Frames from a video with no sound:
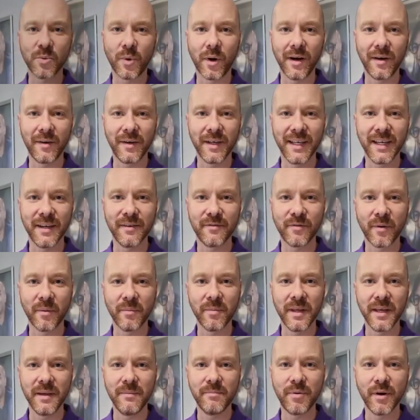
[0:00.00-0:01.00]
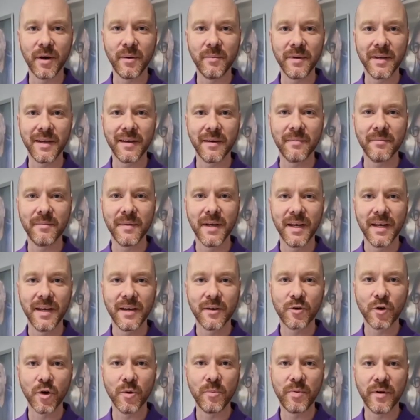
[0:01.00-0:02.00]
Weil here from the Birmingham
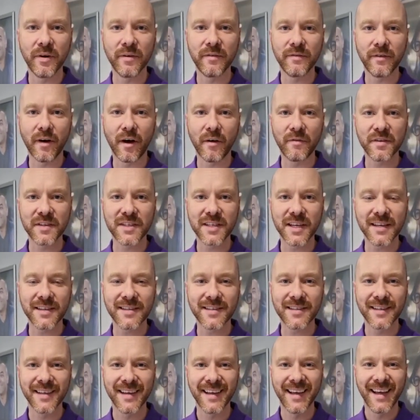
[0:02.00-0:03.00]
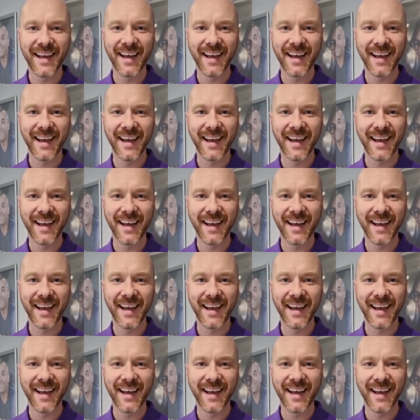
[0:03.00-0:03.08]
group of offices,